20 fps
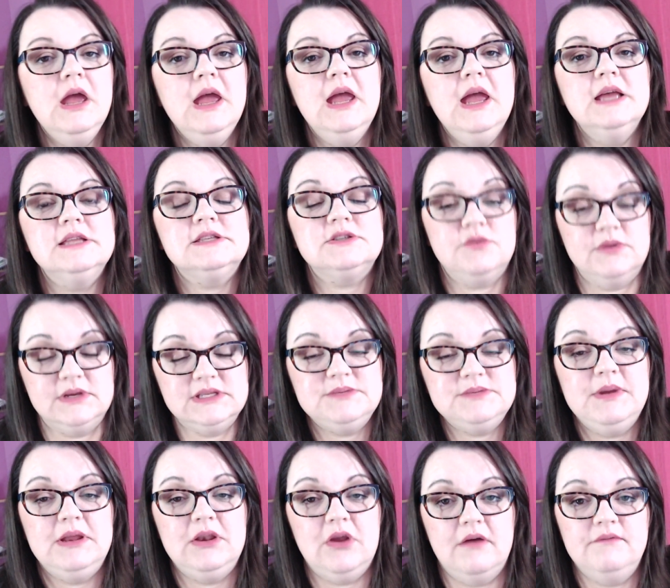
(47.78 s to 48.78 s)
it's going to
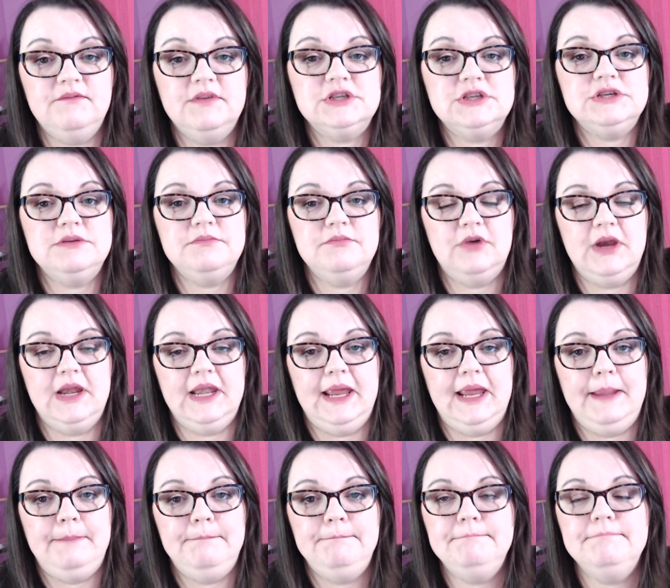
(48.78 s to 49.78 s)
be nonfiction
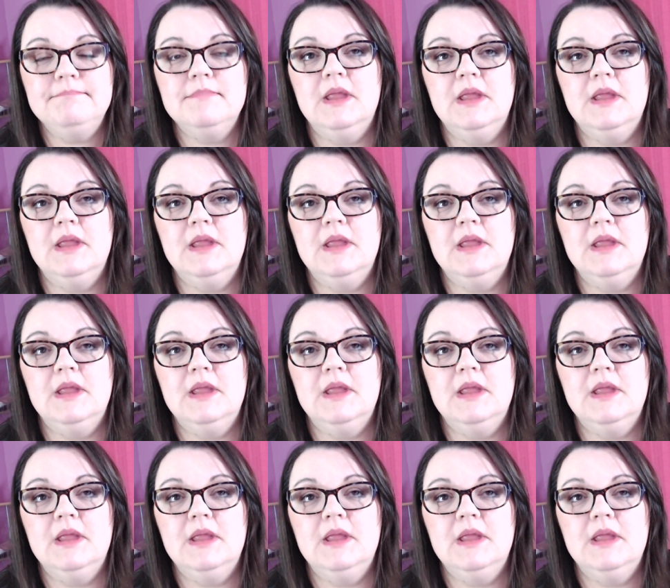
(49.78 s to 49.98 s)
reading.